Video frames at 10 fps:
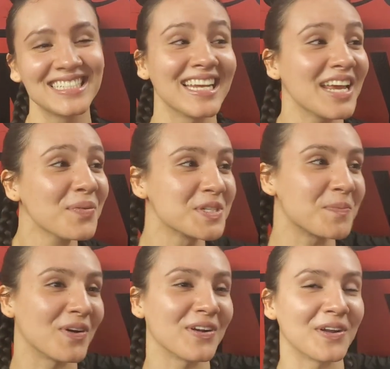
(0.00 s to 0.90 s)
Today we're
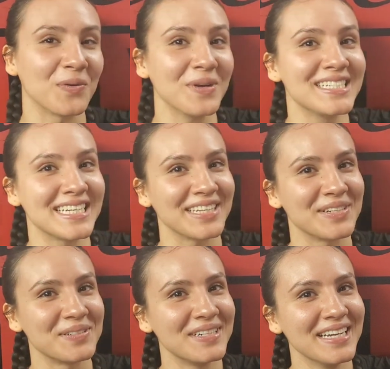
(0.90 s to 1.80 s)
sparring on a Wednesday,
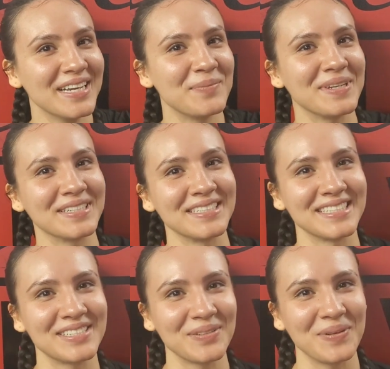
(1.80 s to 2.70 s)
though,
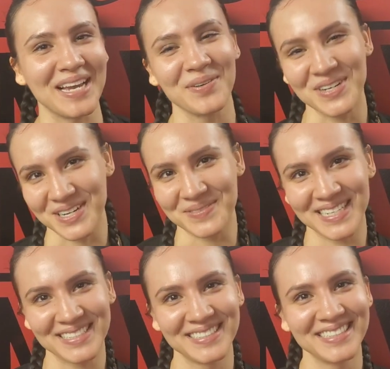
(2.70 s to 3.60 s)
because we had work come
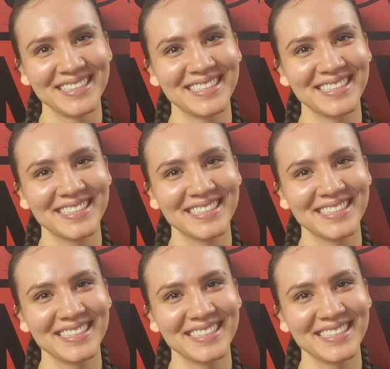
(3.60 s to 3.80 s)
down.